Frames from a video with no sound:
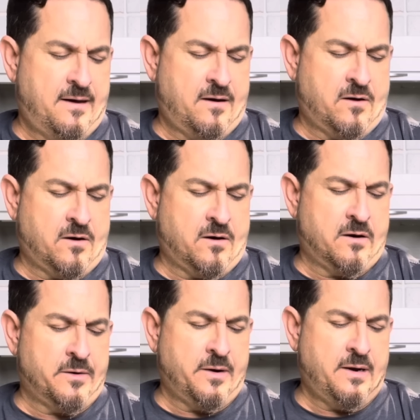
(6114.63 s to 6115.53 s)

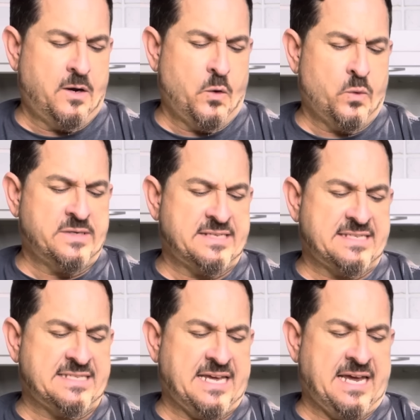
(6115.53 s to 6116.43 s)
are, what does it
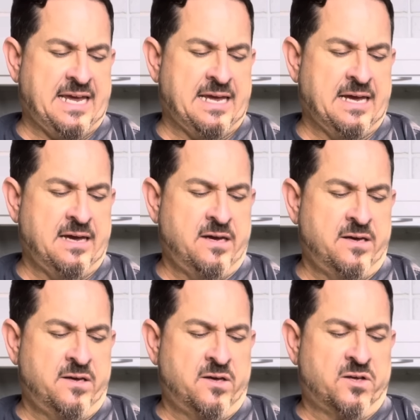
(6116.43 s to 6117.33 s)
say?
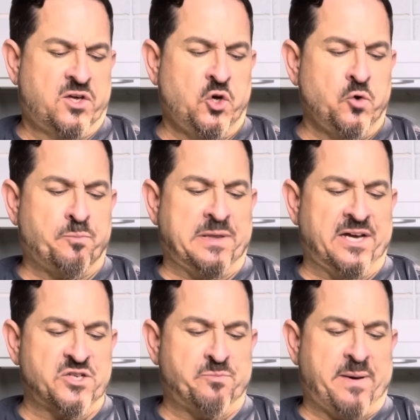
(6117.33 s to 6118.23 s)
Cute
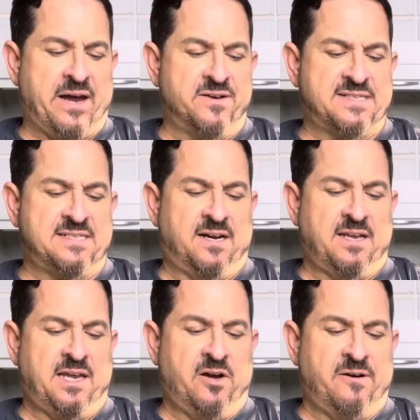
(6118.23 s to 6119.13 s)
plush bear
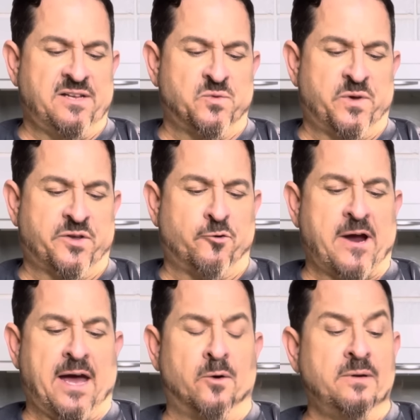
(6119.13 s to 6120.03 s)
stud earrings with
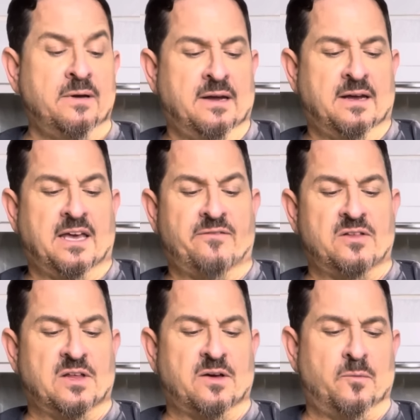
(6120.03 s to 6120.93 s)
crown. If
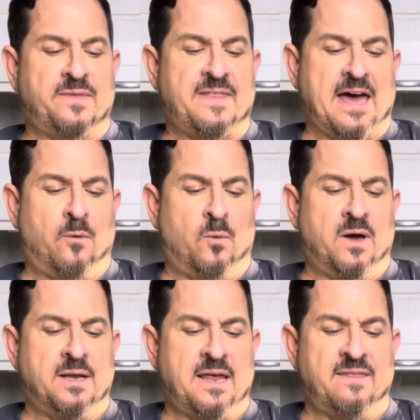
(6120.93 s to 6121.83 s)
you're looking with that
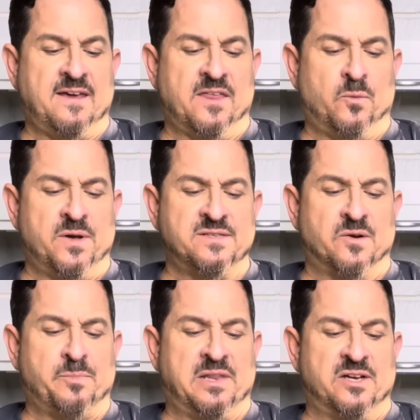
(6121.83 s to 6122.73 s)
one, and the other ones
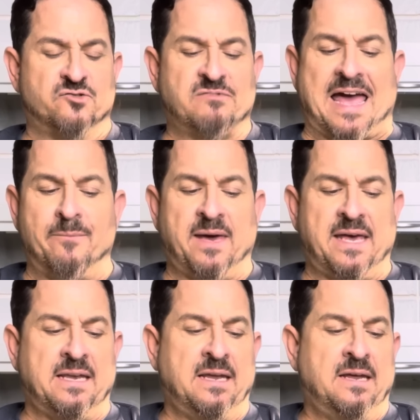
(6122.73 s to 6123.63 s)
are plush
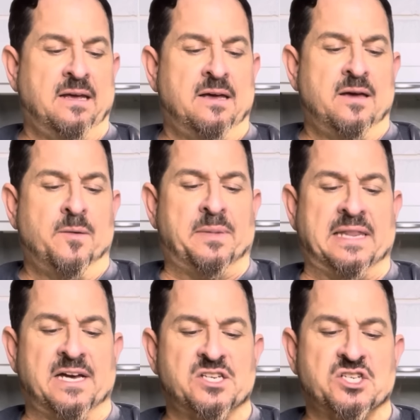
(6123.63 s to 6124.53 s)
rabbit,
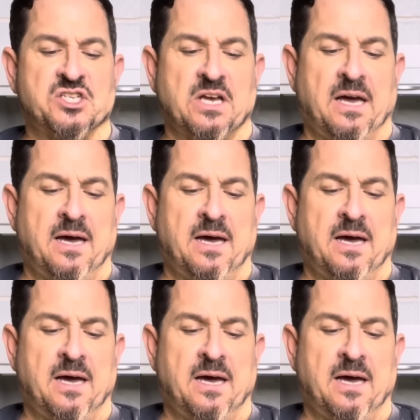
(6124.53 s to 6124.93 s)
plush,